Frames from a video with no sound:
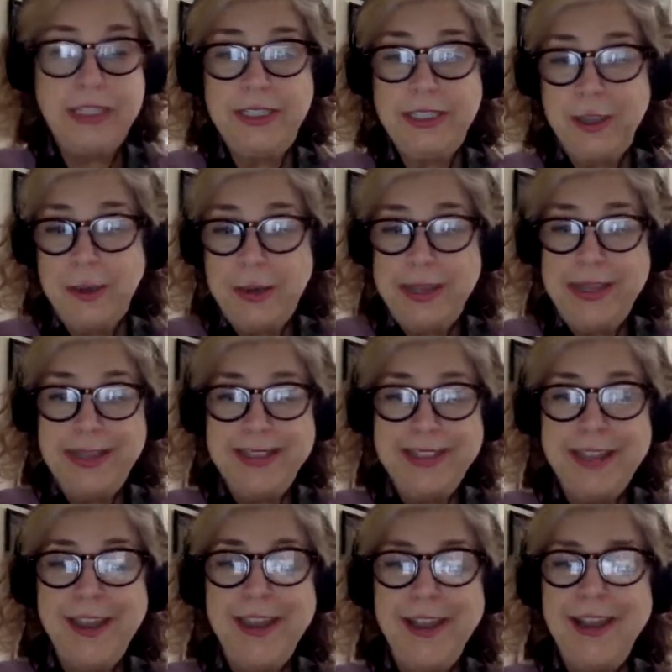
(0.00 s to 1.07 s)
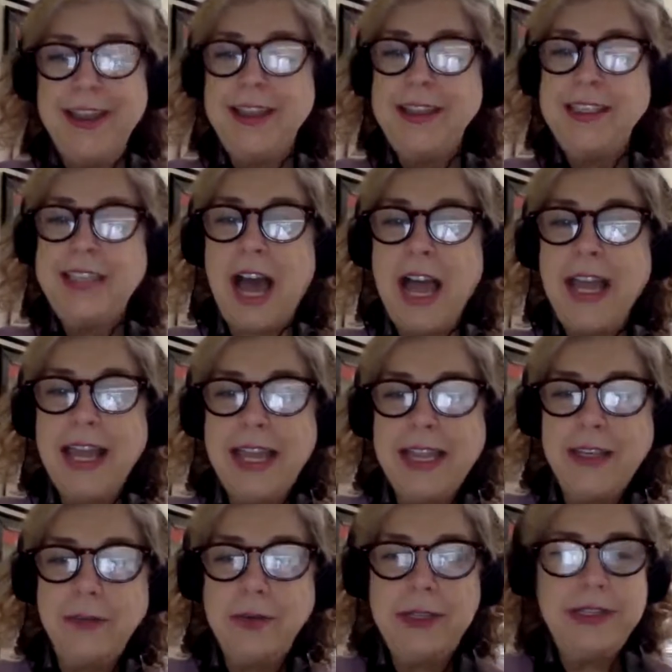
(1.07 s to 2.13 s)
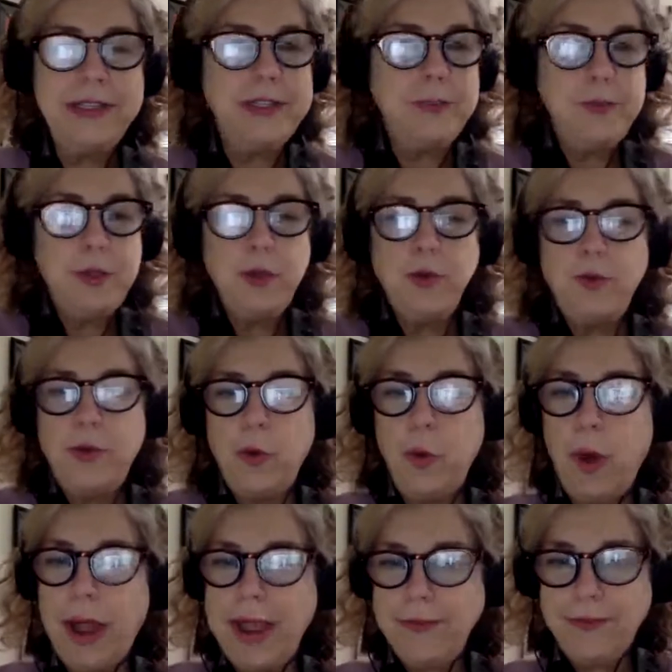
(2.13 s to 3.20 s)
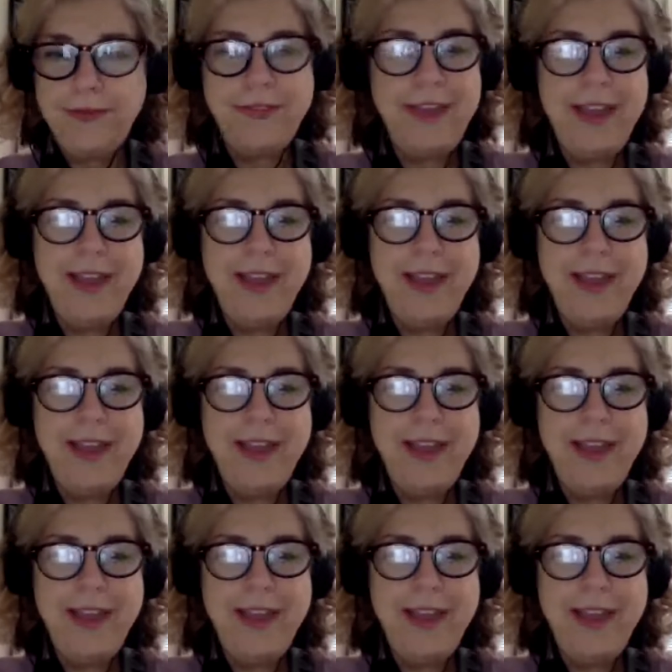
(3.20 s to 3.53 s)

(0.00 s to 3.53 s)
So he's in Thailand with his beautiful wife